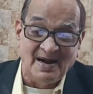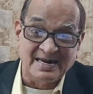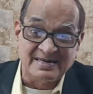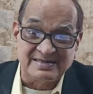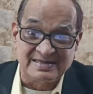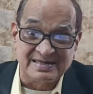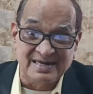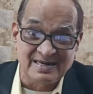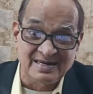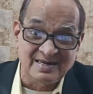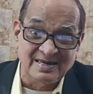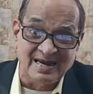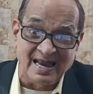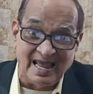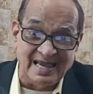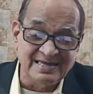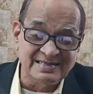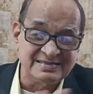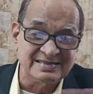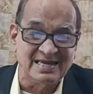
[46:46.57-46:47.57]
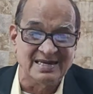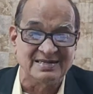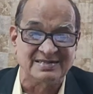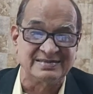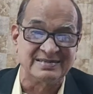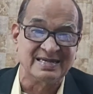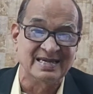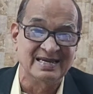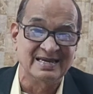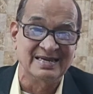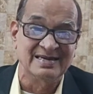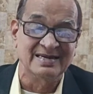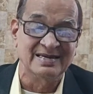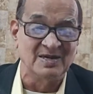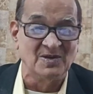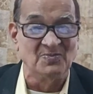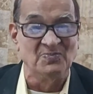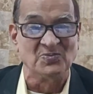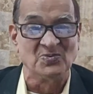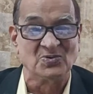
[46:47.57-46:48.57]
But in licensing,
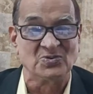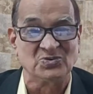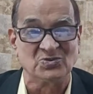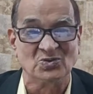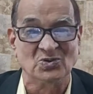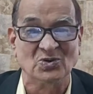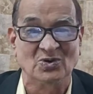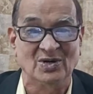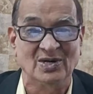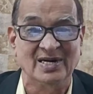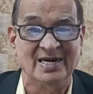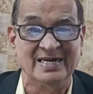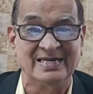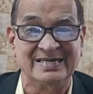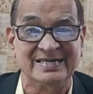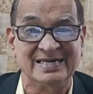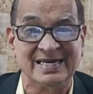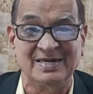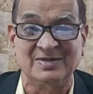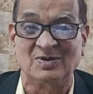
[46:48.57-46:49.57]
if you do it,